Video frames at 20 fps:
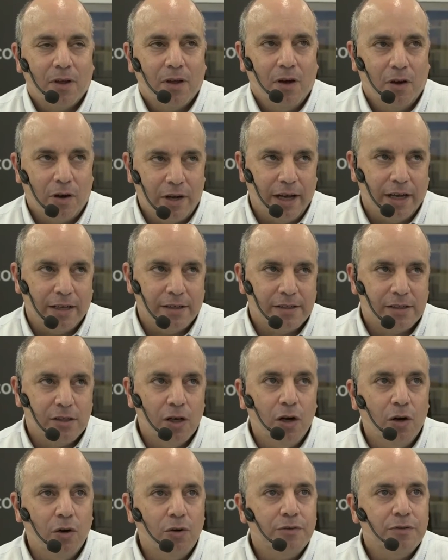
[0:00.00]
Okay,
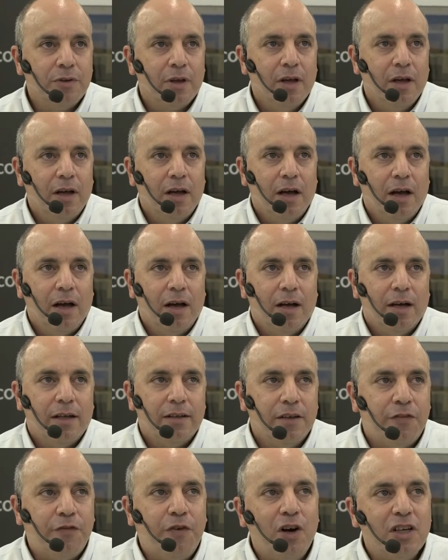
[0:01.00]
so
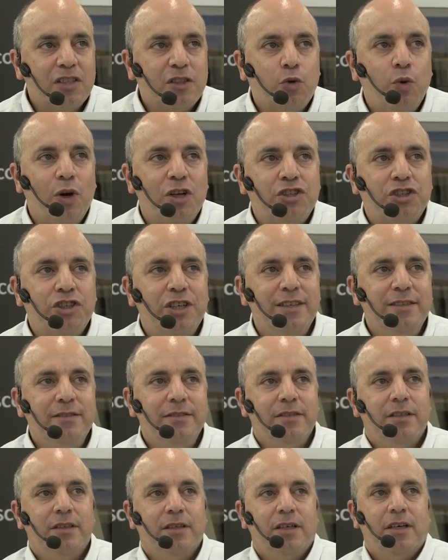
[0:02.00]
the first question